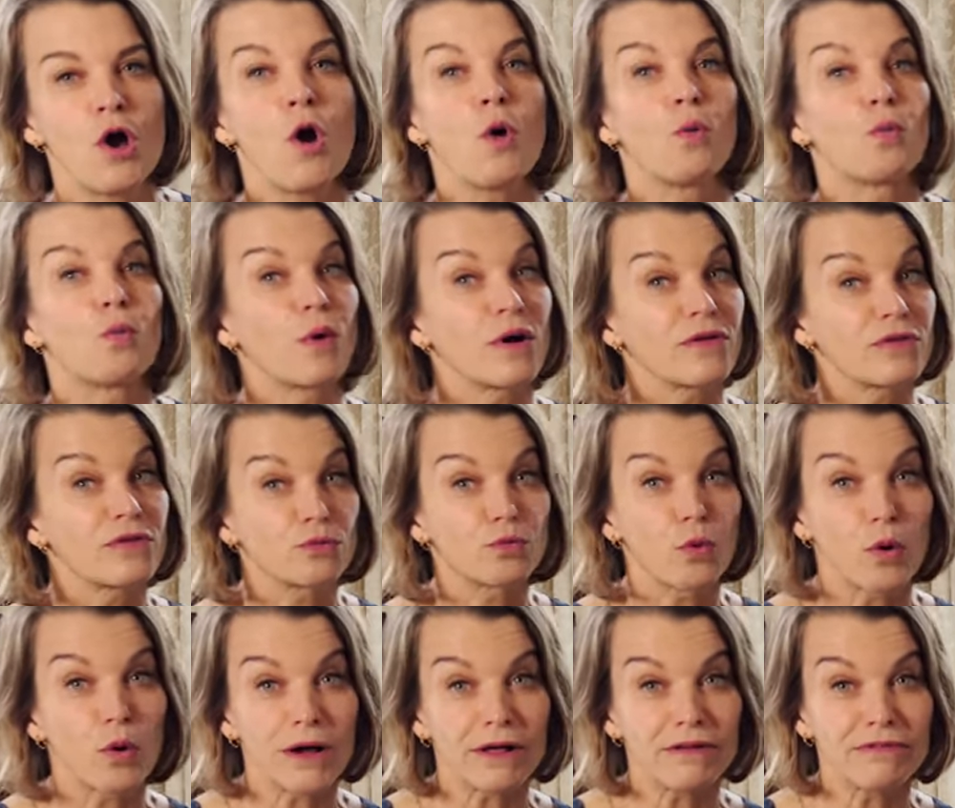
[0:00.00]
where the
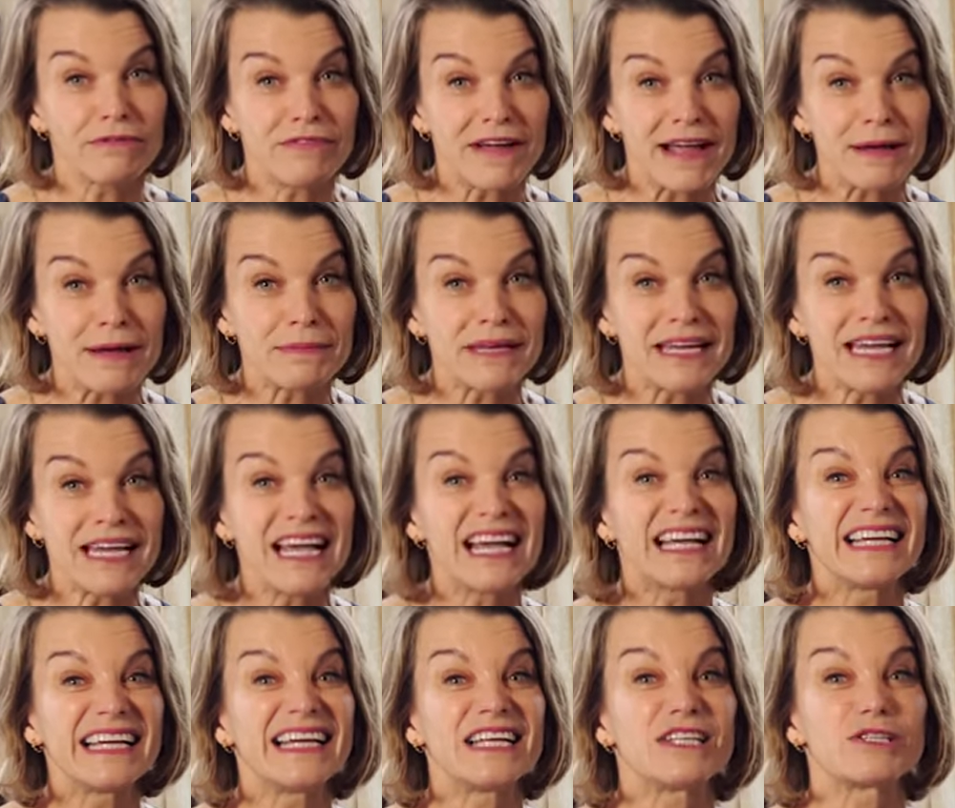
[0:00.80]
royal family
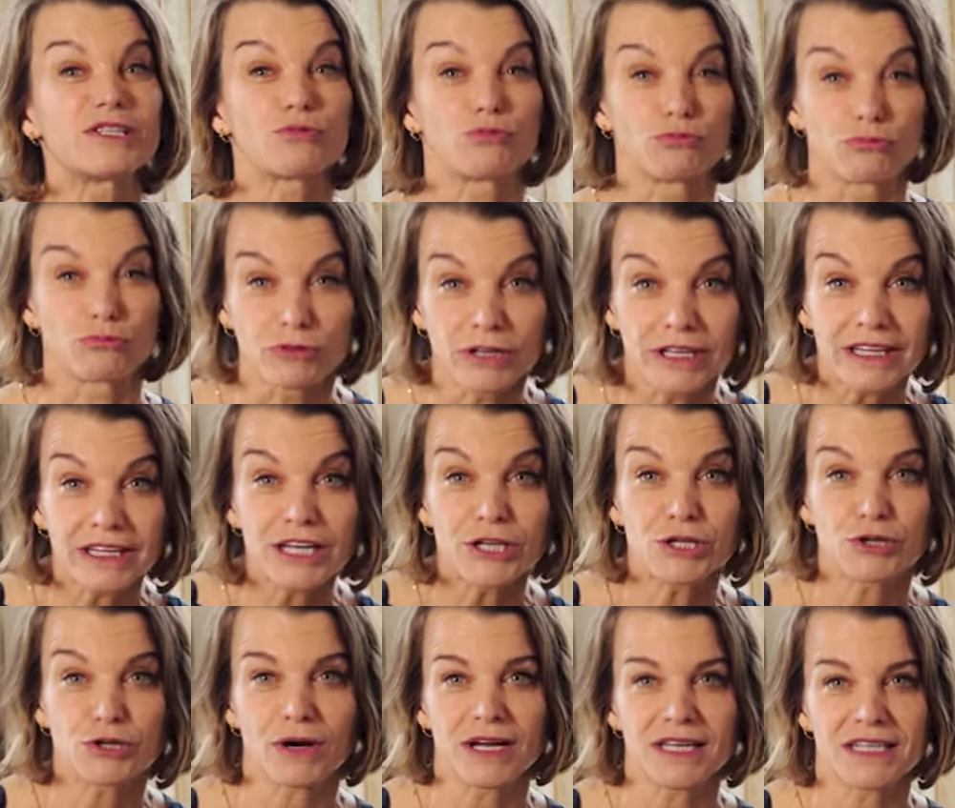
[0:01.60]
gets really
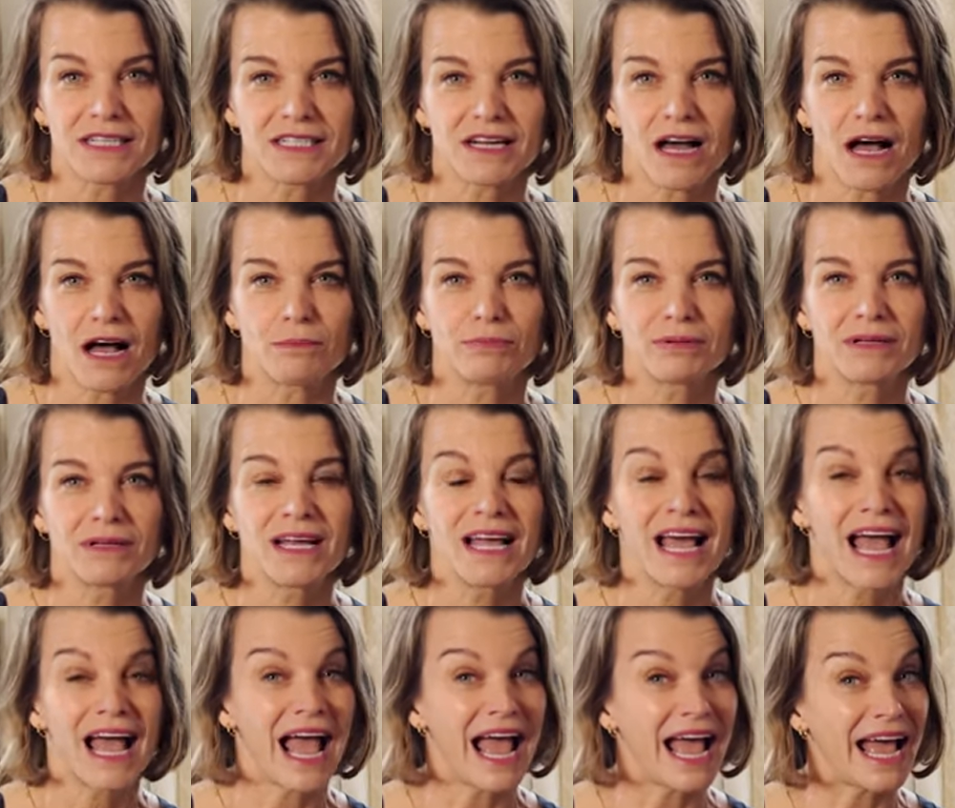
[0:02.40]
dressed up
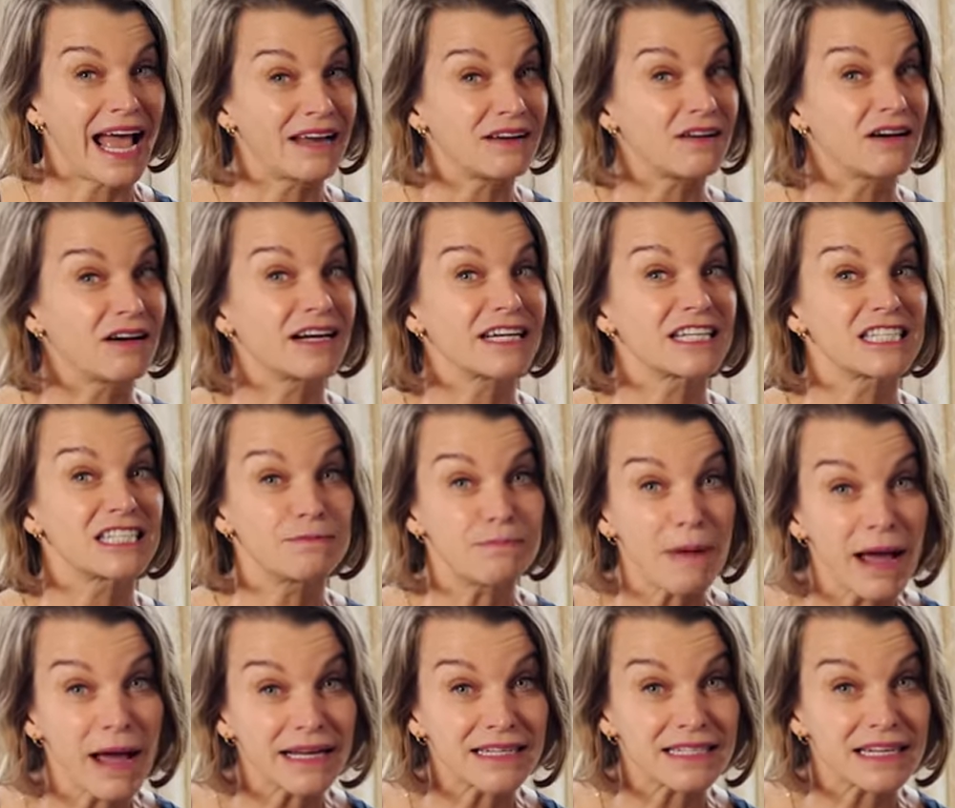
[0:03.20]
and are
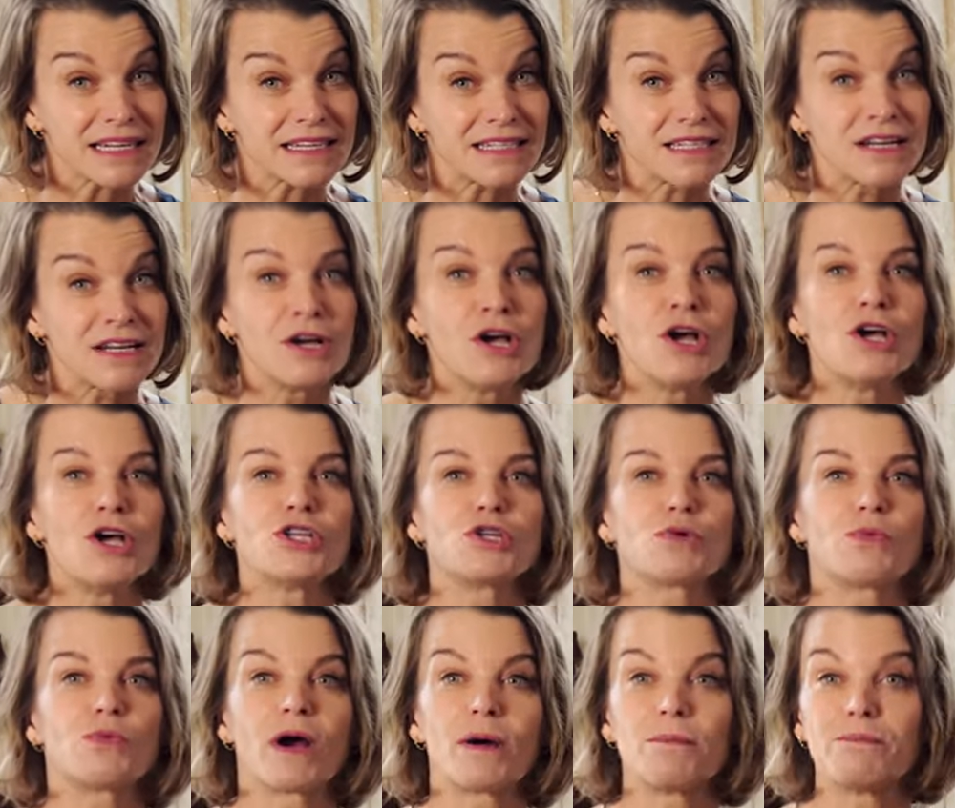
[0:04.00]
expected
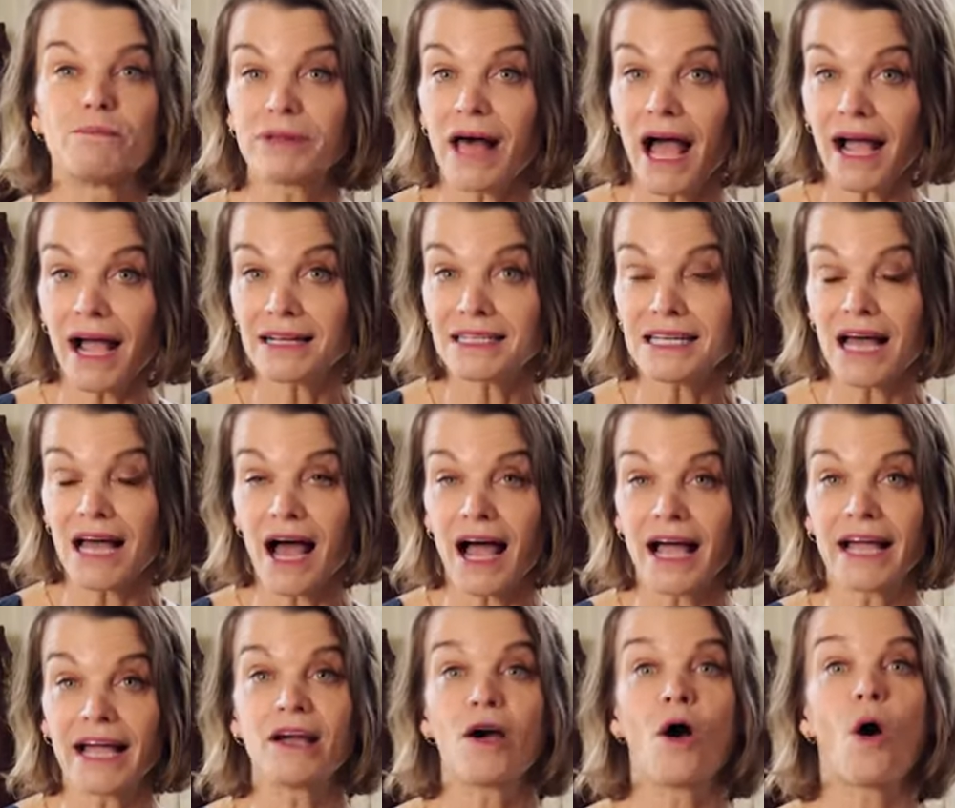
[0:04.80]
to wear black
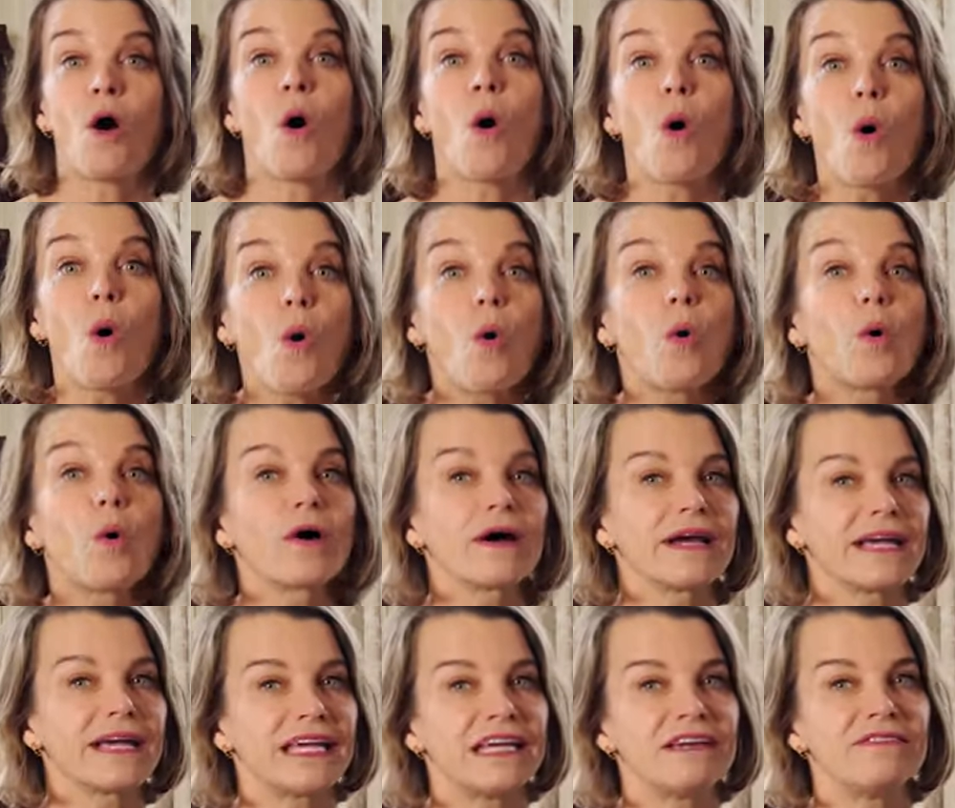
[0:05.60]
tie
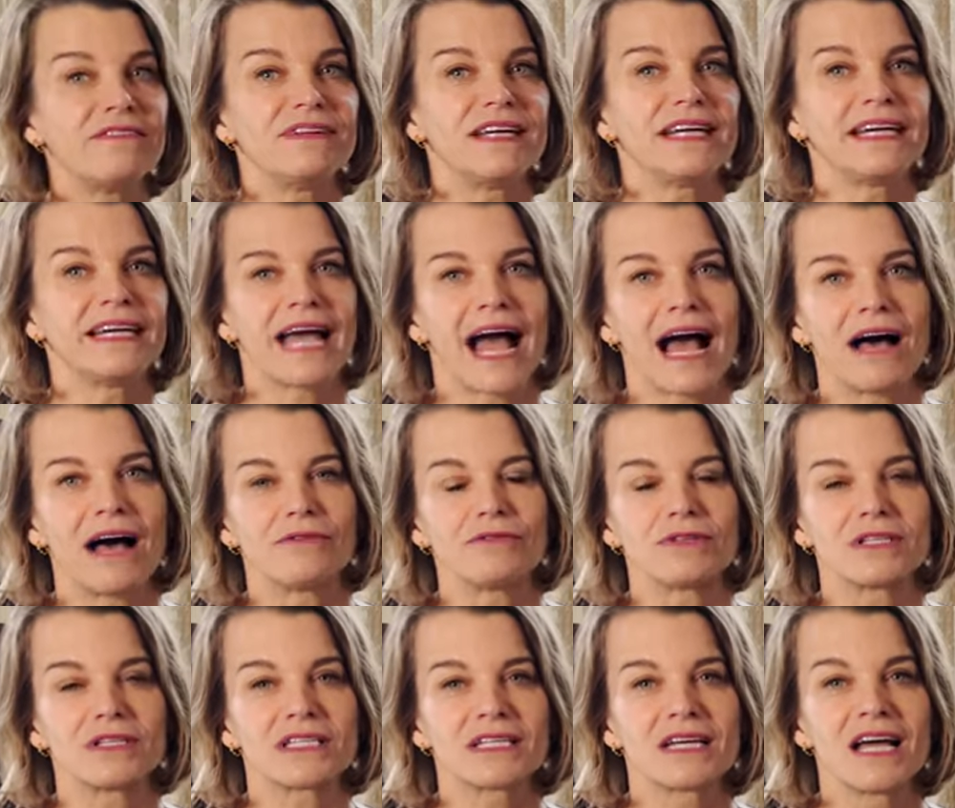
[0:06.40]
or evening
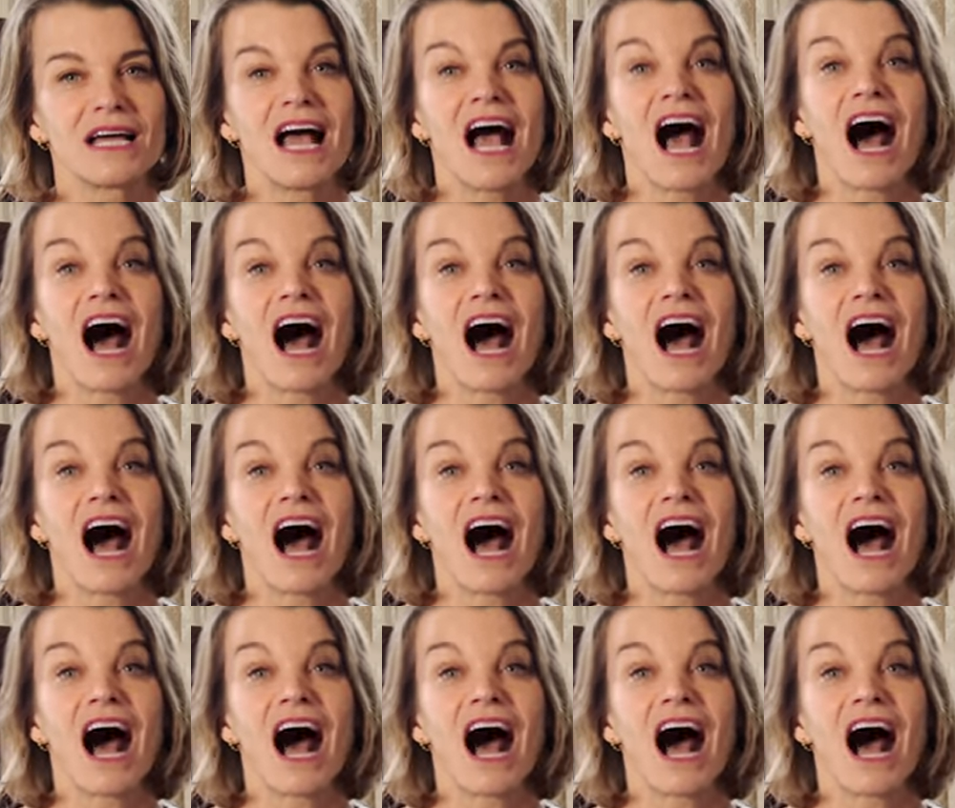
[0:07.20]
gowns.